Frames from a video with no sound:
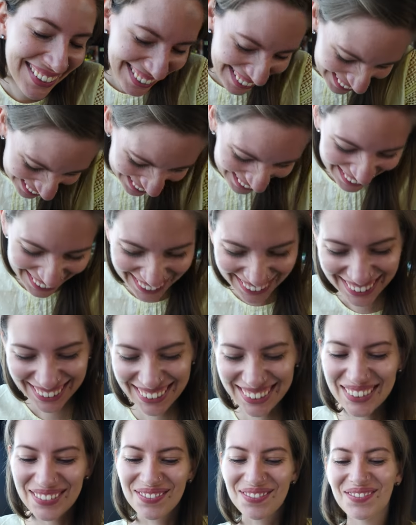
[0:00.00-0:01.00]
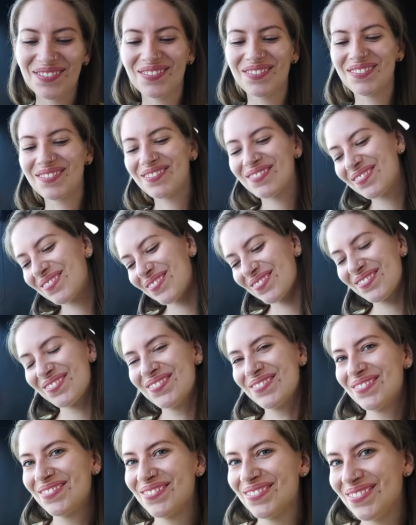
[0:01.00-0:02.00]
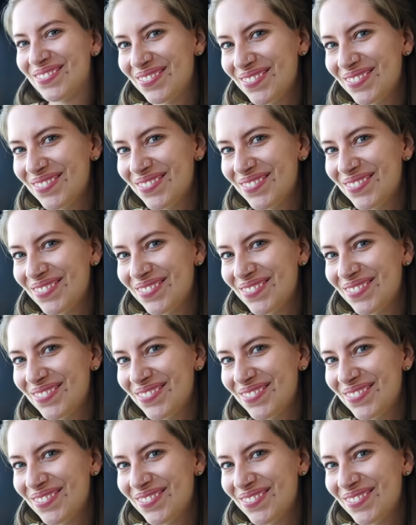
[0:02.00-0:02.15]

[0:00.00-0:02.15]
(silence)